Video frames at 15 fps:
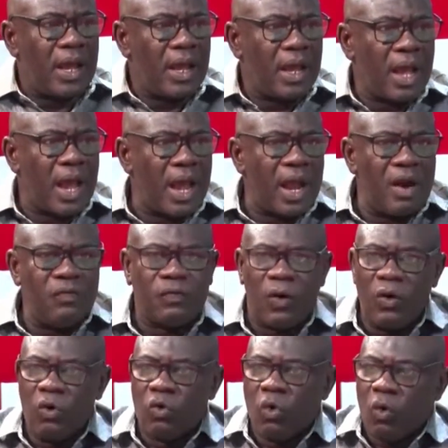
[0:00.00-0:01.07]
I have phone
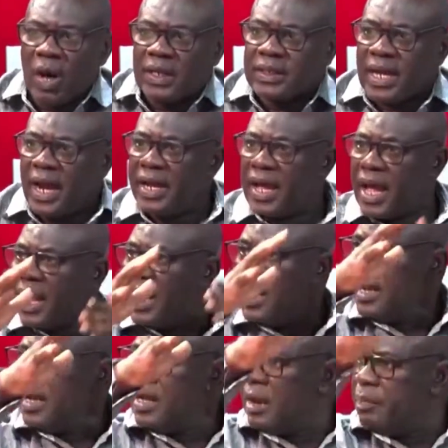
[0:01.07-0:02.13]
to go one side that
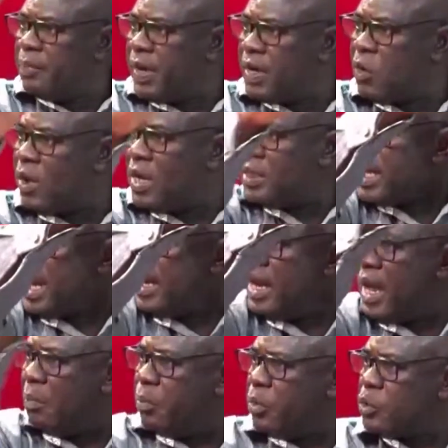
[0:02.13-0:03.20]
near break one side near
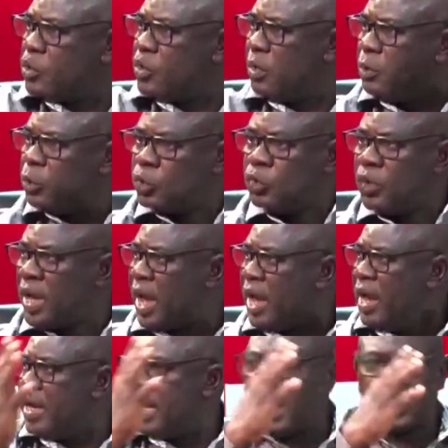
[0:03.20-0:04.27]
boss. Your boss you are
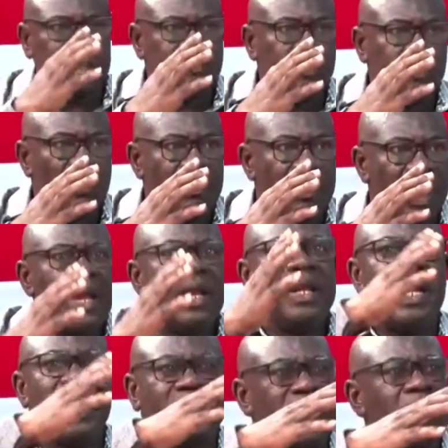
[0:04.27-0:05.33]
near ship to my back
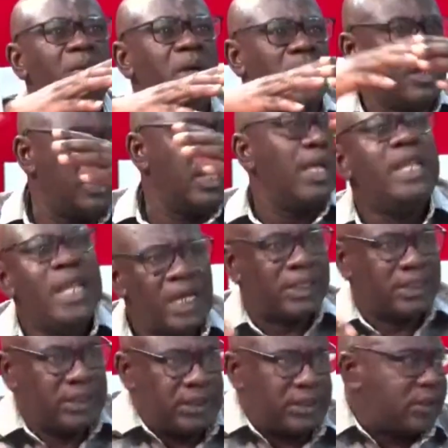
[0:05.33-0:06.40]
near 780.
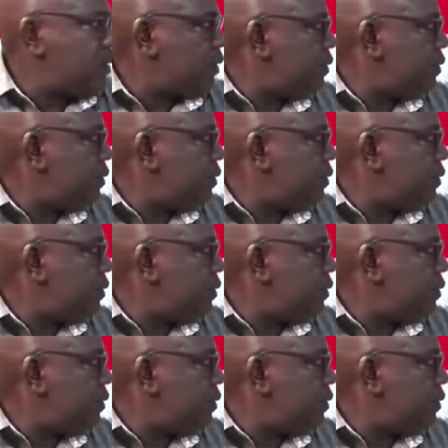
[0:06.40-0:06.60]
Yes.